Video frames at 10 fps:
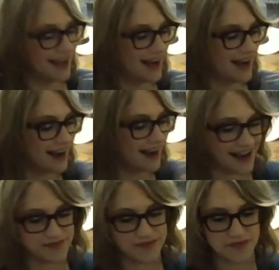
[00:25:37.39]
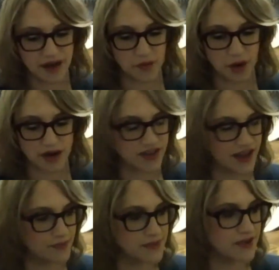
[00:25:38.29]
Yeah, I watched
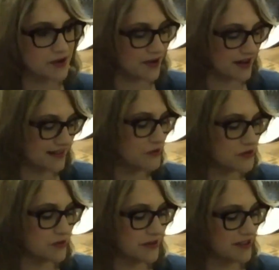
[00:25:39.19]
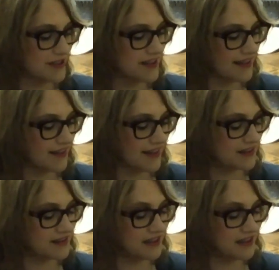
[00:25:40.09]
that episode, and it was really good. I like it.